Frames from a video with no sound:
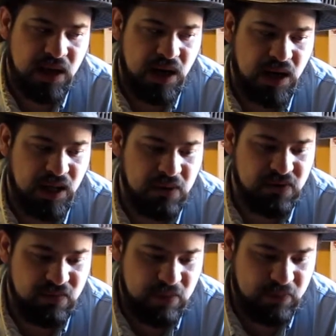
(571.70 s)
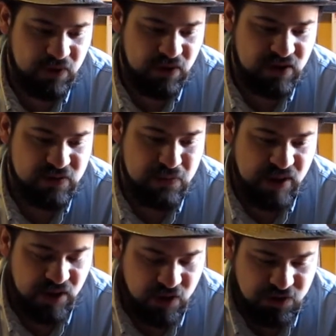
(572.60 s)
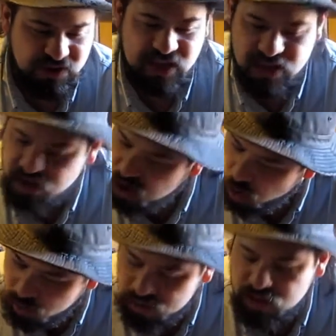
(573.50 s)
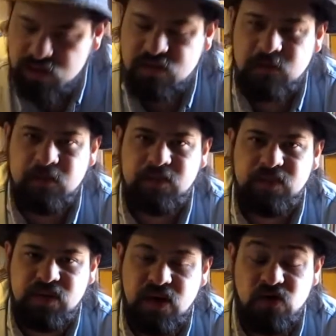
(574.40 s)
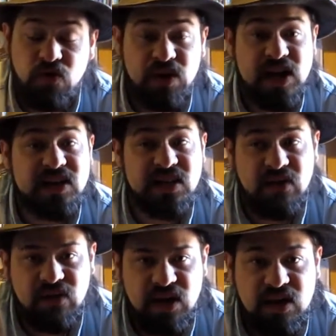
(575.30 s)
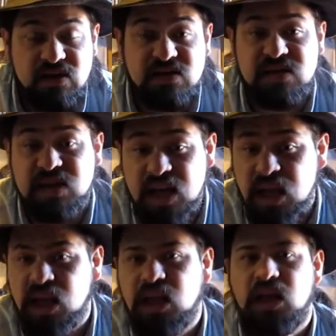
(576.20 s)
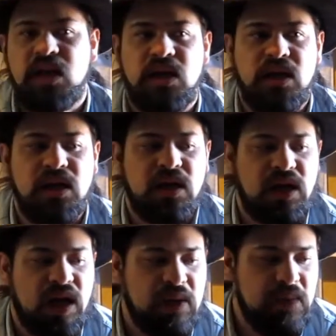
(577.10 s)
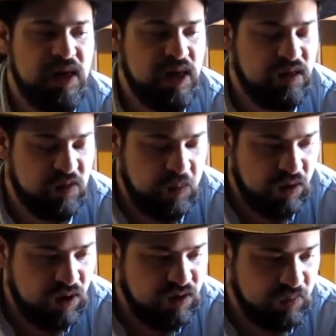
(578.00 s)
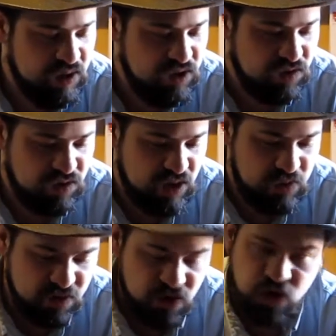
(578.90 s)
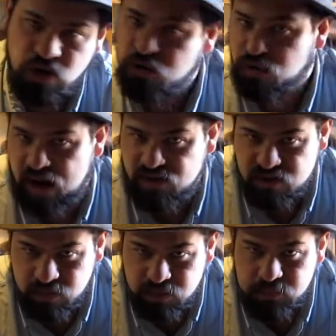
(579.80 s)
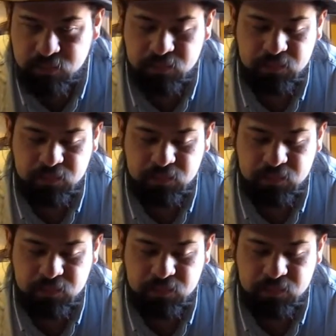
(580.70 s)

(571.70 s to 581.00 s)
I'll always remember his mellow, just easygoingness, his creativity, his skill at making spear guns. I mean, he was such a good craftsman.